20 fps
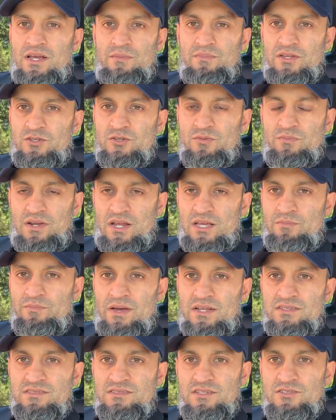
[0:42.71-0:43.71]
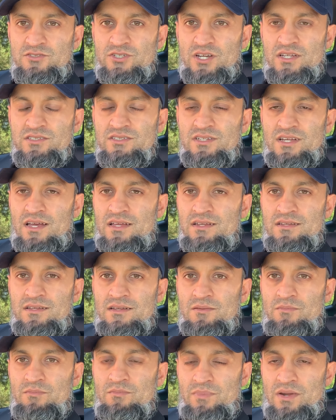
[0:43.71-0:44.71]
that your brake pads need changing,
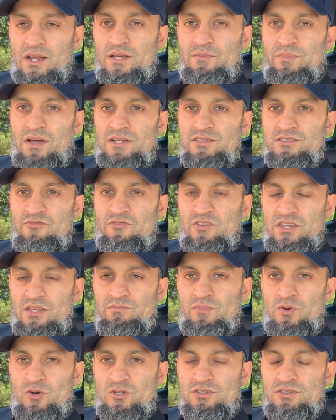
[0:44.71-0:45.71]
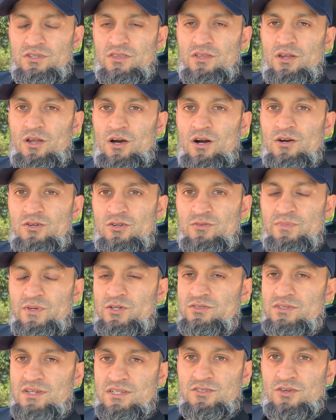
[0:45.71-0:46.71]
and brake pads are very important on the long road
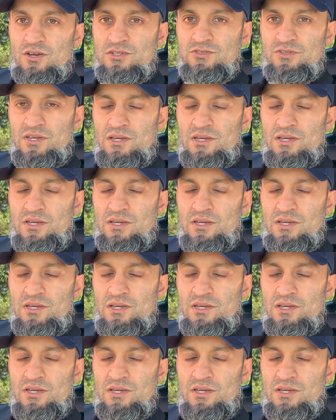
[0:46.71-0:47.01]
because that's going to